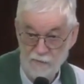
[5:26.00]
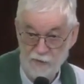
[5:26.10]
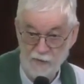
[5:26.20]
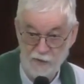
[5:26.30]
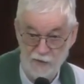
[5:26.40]

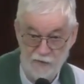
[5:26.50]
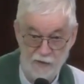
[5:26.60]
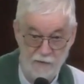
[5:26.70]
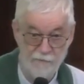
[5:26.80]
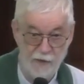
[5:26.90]
they did
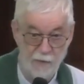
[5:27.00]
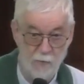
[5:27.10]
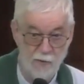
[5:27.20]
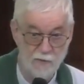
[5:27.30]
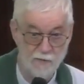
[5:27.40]
if they
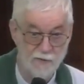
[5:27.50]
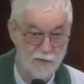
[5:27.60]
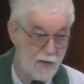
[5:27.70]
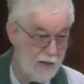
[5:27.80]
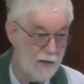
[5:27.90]
weren't
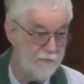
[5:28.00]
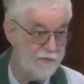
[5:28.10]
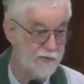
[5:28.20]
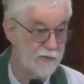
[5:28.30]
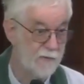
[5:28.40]

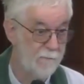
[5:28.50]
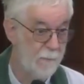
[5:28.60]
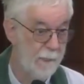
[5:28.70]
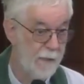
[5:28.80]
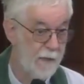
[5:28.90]
slaves,
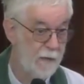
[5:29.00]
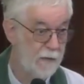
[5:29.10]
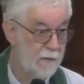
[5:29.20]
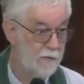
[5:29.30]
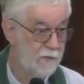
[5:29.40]

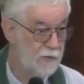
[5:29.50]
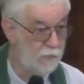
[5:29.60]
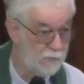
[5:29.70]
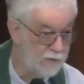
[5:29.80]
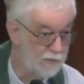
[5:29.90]

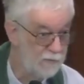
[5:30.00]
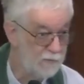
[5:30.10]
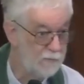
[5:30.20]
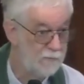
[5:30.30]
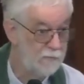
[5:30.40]
children,
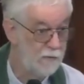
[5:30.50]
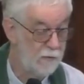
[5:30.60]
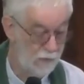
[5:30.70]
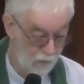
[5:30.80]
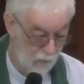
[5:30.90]

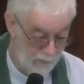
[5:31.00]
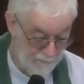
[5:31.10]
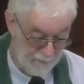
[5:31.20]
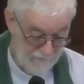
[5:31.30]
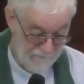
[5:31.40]
or
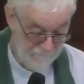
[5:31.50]
women